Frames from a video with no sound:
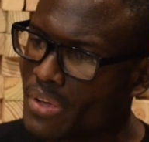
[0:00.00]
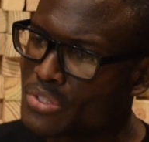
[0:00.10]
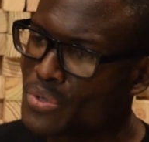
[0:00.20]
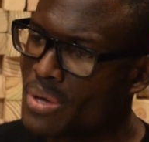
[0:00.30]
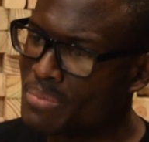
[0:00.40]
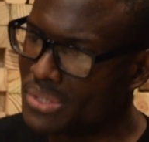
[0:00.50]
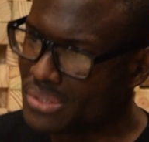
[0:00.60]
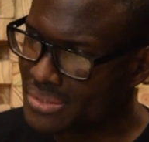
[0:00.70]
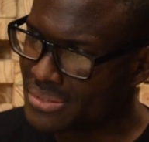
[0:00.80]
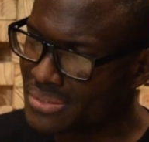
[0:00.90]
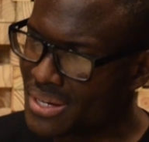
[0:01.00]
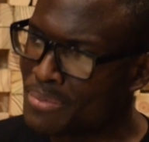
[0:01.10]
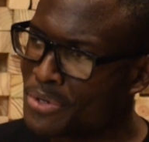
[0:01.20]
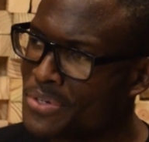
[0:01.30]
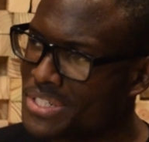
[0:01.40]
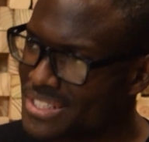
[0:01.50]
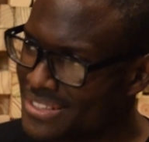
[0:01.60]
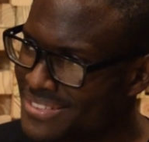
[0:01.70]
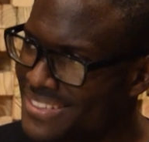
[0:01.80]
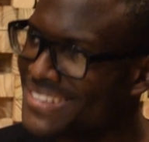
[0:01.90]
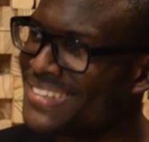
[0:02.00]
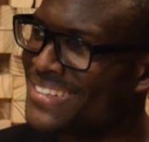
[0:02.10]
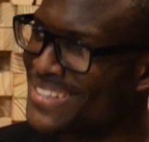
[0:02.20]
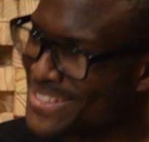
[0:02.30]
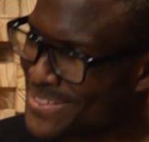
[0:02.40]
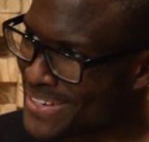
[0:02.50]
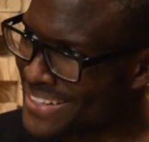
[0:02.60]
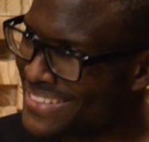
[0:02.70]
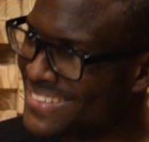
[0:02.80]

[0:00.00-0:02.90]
So I'm a Christian, right?